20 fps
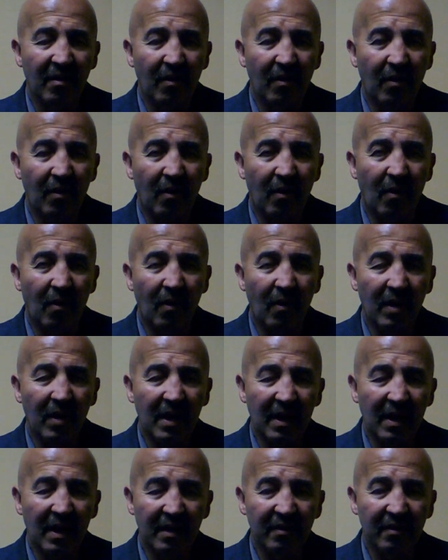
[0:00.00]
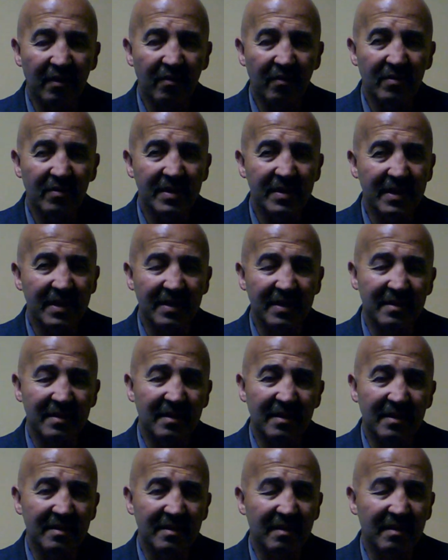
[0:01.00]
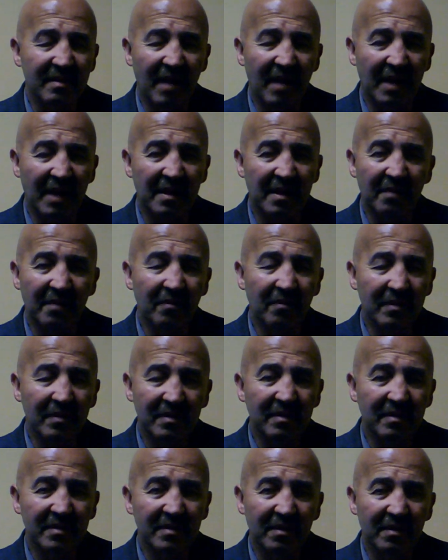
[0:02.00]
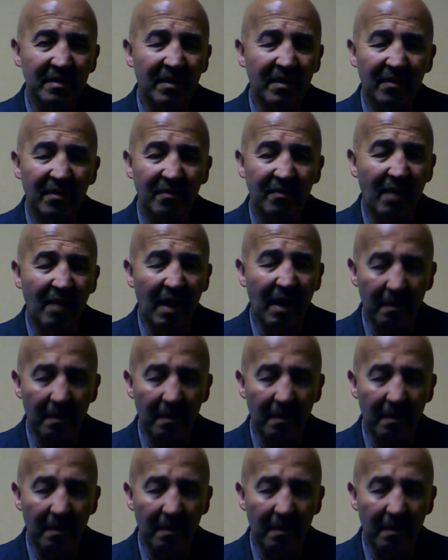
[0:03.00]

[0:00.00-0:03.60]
oil use is I think is going to drop.